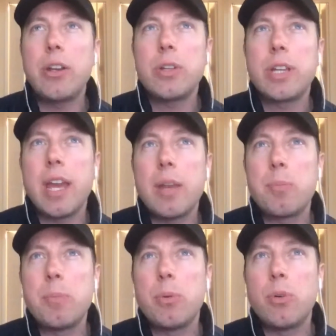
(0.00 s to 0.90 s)
get
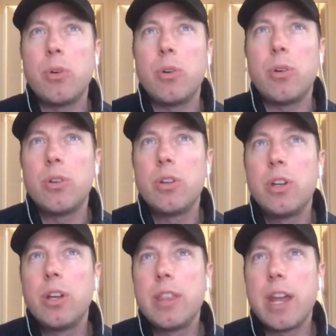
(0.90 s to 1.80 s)
people
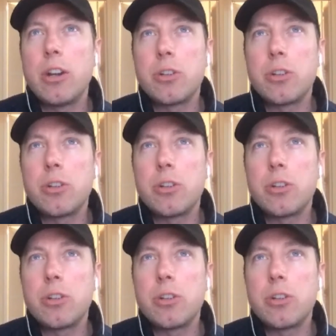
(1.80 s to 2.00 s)
that are